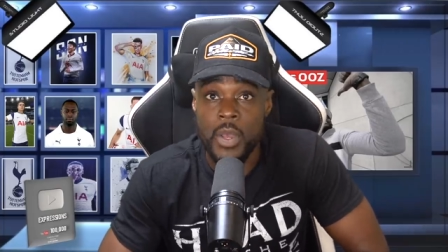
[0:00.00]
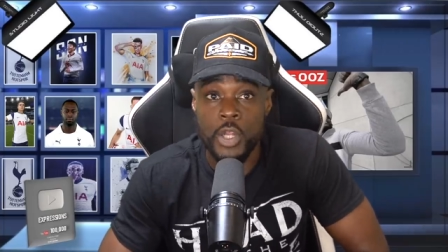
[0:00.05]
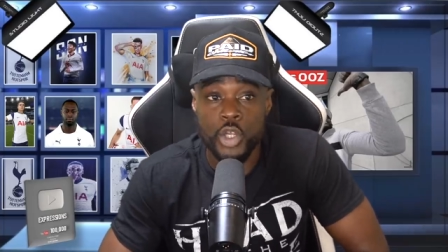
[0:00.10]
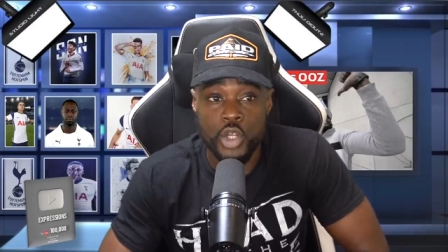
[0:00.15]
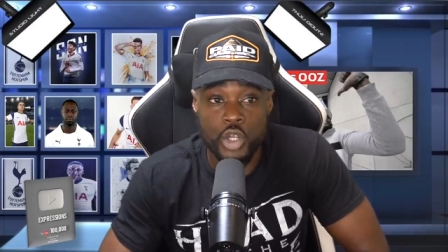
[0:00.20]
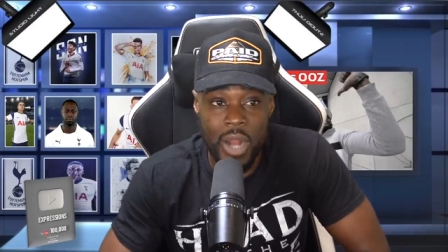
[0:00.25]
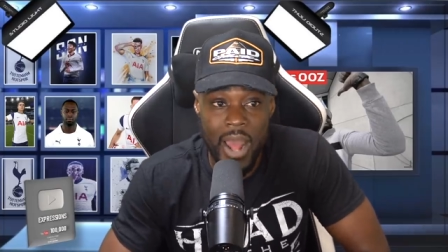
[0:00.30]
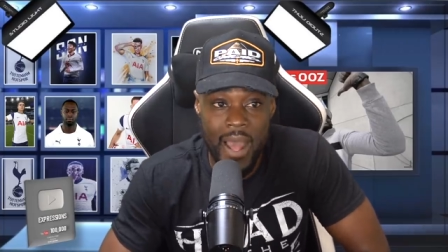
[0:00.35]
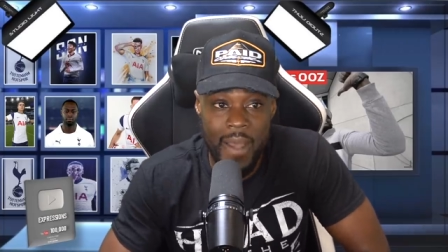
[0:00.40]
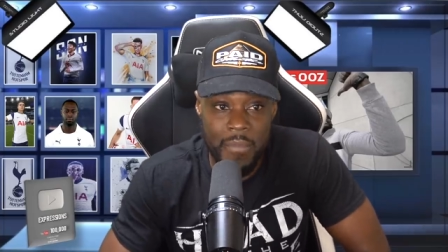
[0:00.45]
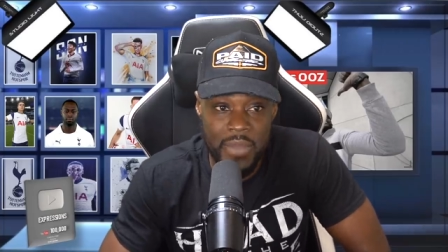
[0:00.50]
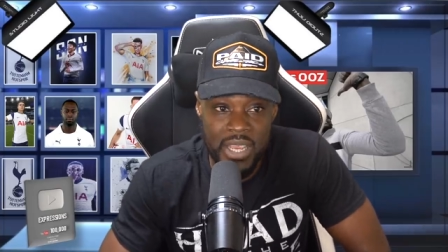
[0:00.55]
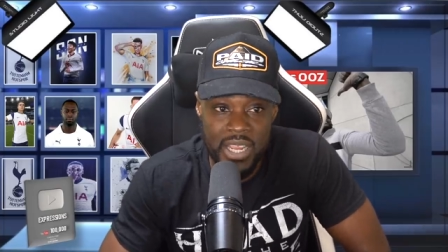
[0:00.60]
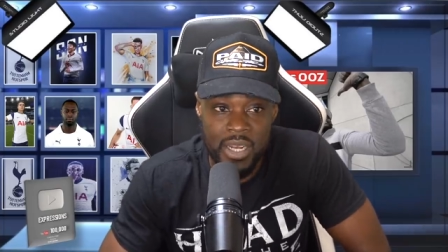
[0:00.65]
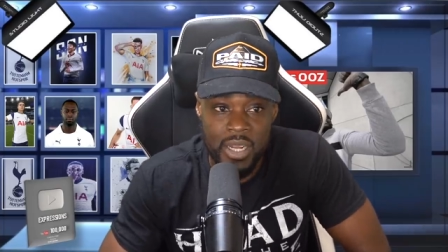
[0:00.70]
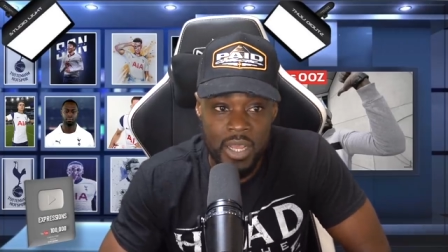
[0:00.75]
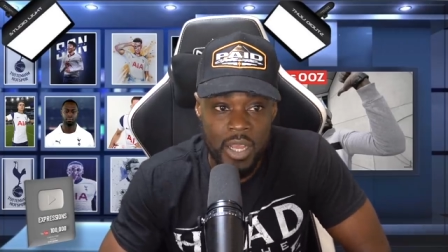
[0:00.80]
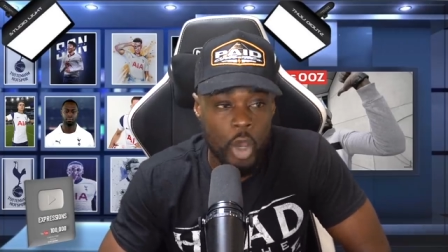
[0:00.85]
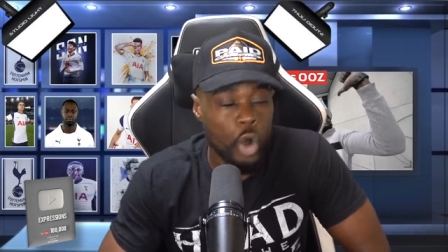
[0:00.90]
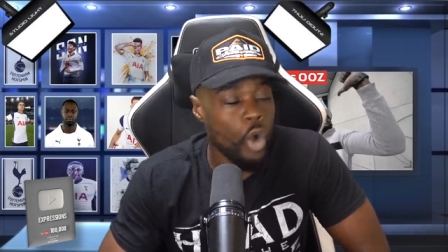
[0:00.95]
Do you know what I
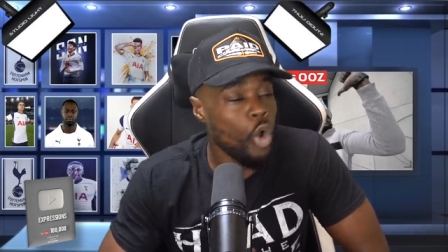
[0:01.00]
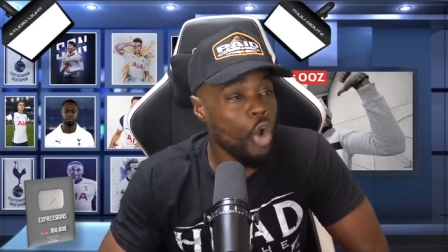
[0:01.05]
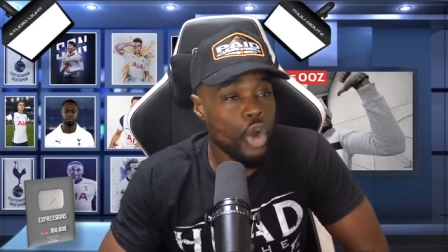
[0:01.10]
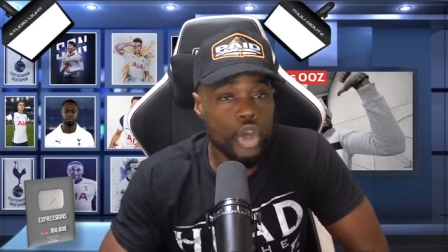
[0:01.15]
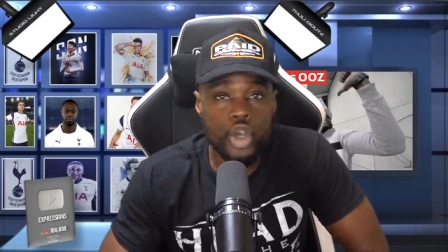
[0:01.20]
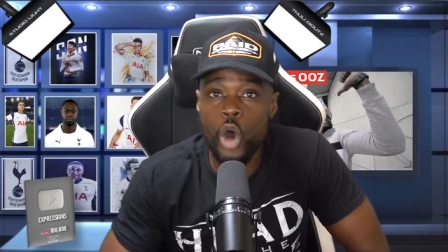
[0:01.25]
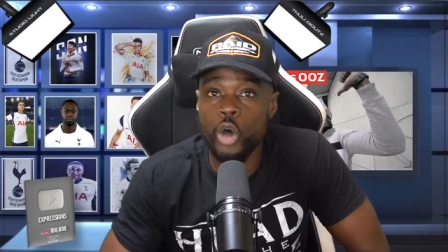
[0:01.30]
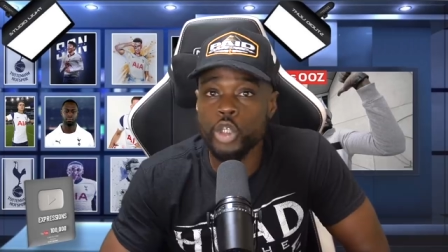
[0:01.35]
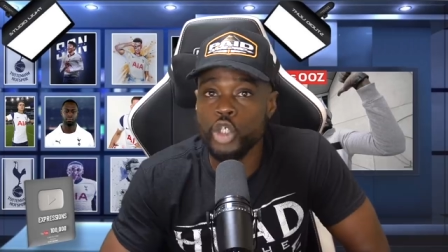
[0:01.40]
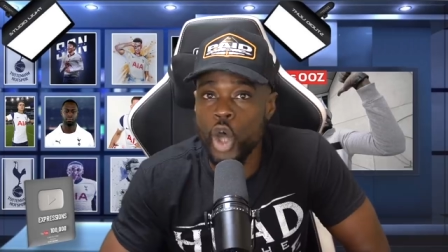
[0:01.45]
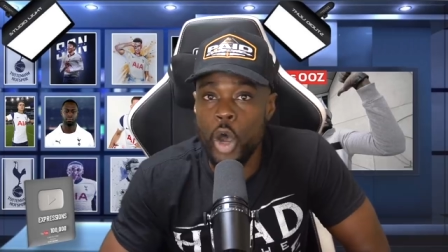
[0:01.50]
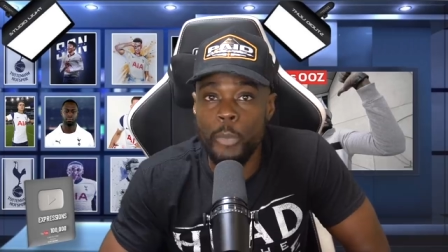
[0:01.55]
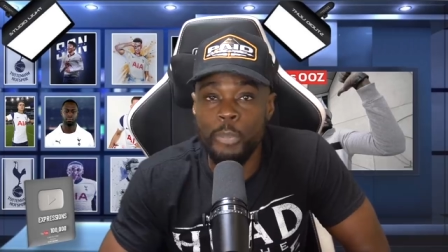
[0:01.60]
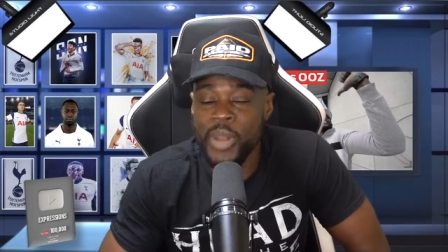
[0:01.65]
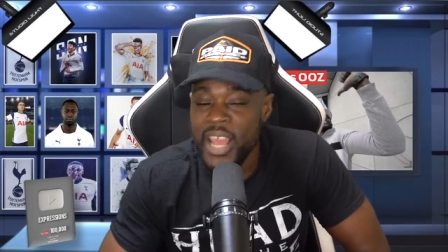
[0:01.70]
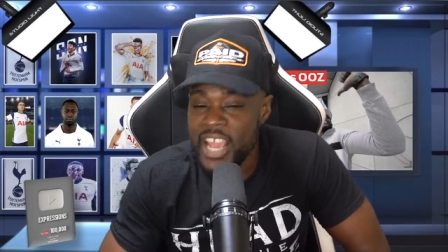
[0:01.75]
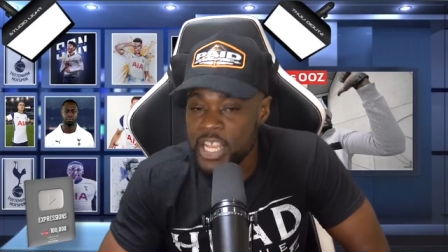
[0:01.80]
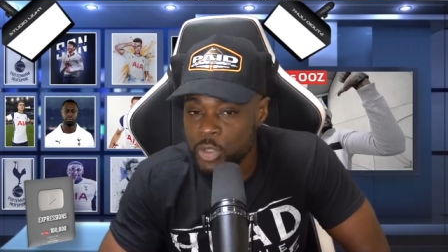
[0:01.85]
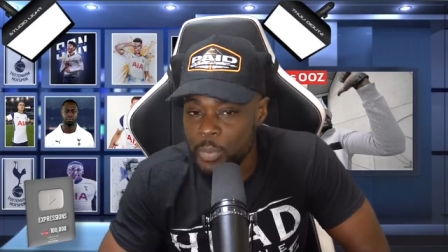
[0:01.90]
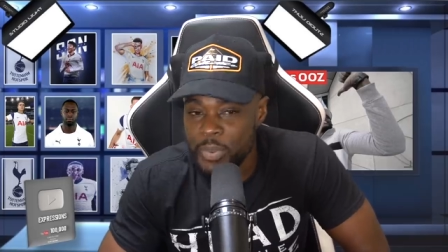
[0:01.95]
mean? All your top
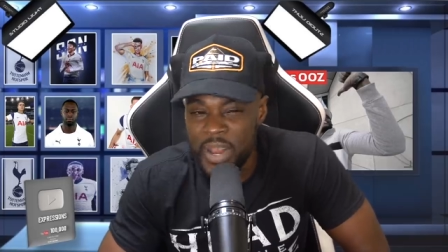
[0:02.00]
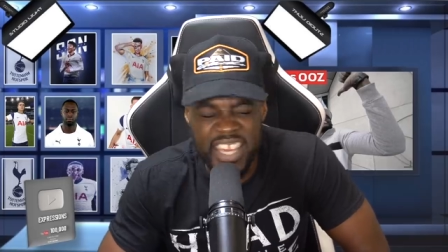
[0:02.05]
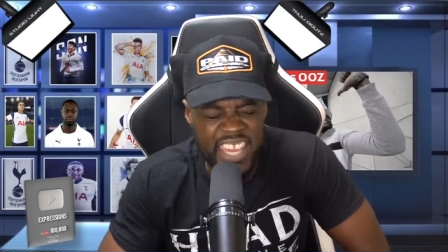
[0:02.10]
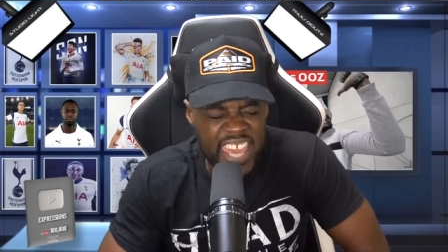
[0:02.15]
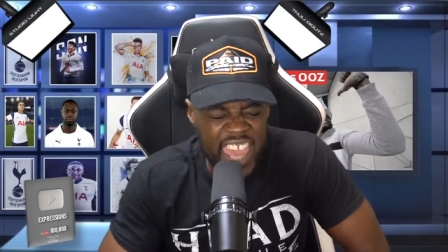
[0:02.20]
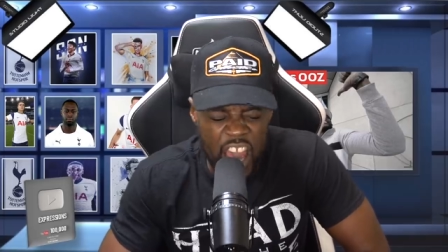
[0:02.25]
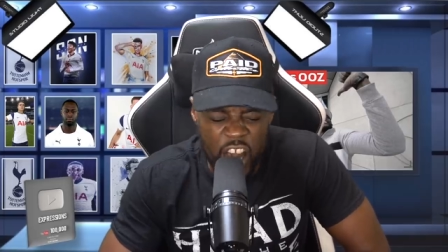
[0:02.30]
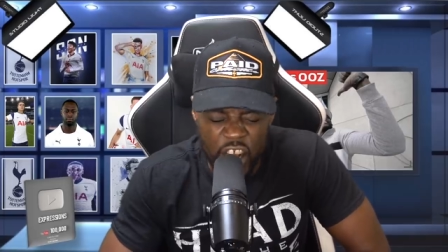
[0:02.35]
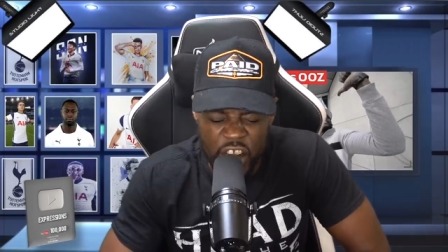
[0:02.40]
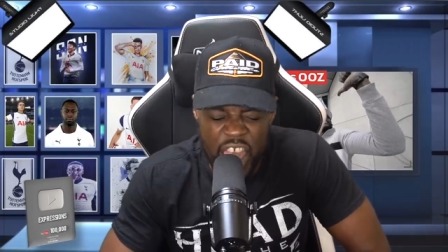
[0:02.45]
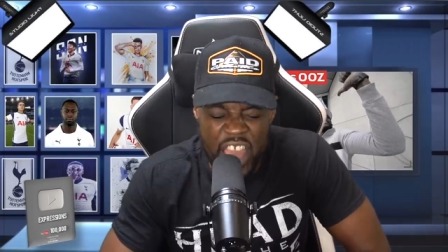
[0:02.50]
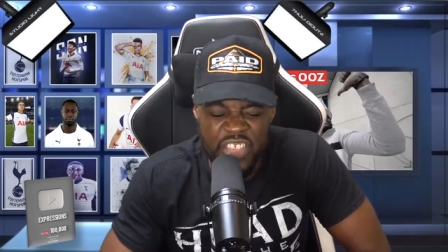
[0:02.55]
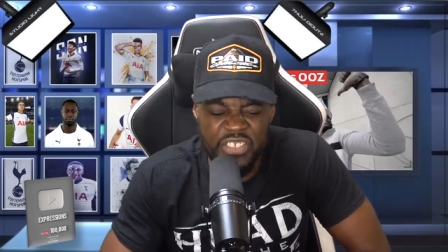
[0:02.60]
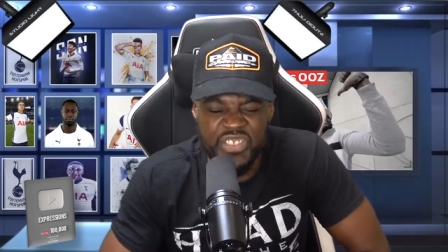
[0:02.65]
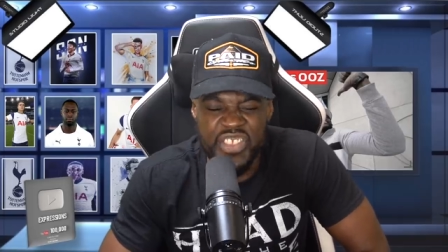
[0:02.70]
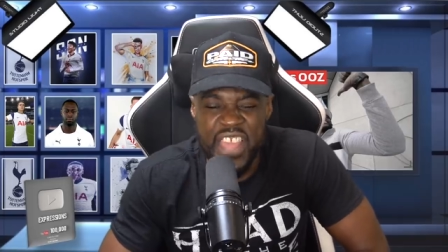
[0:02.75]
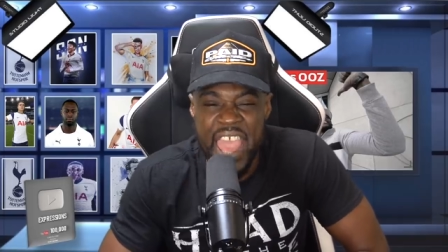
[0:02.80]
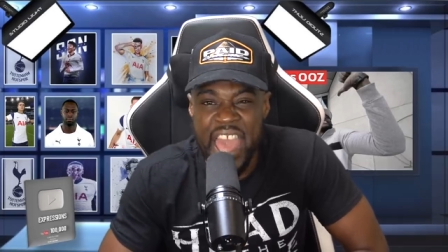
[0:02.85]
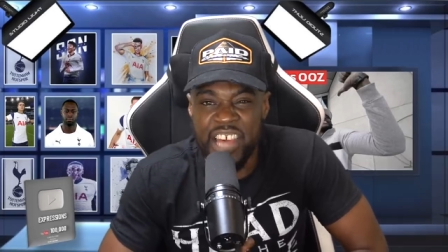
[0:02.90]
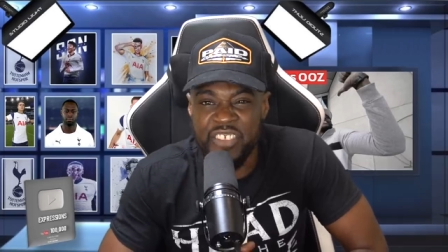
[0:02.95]
players were playing Kieran
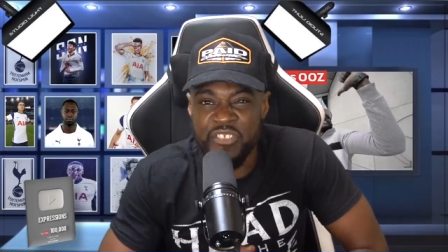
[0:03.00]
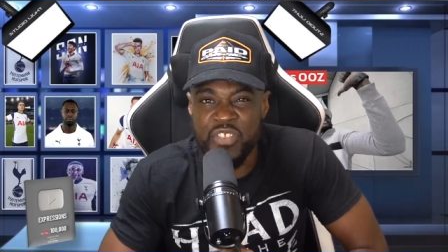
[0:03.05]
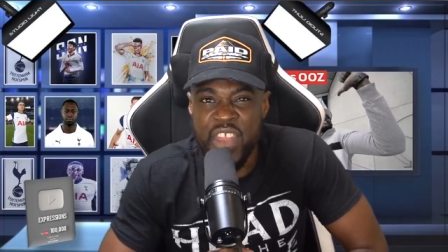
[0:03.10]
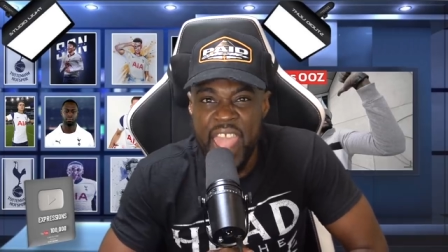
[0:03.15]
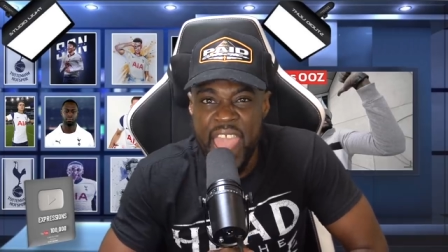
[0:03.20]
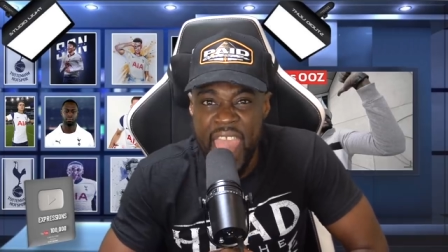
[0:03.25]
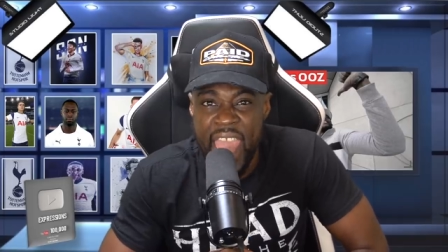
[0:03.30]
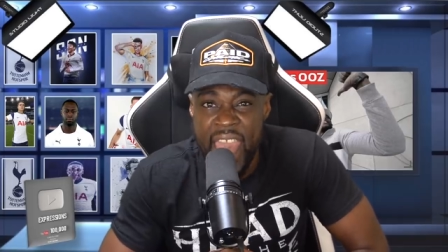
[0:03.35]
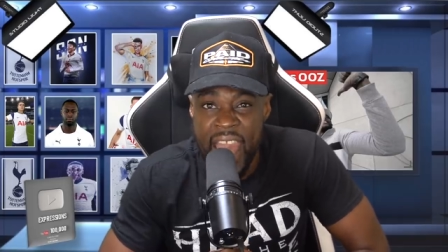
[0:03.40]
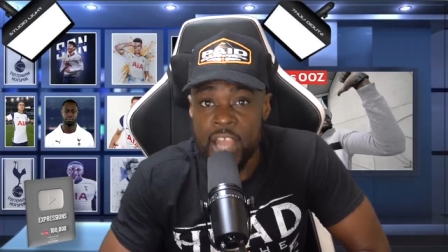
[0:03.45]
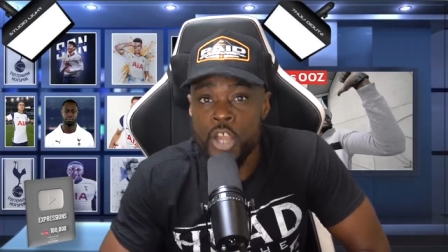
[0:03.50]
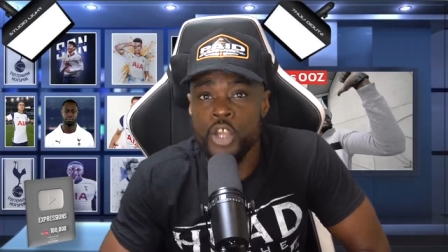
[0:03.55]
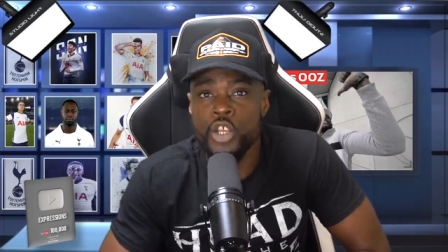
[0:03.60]
down there.